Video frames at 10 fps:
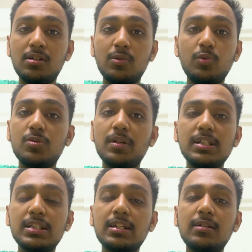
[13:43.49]
which
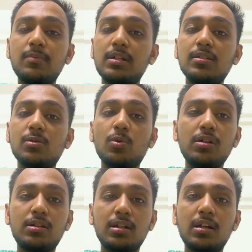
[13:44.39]
basically means one
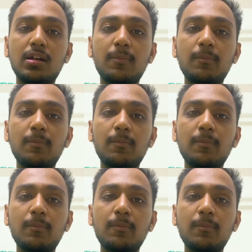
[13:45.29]
thing: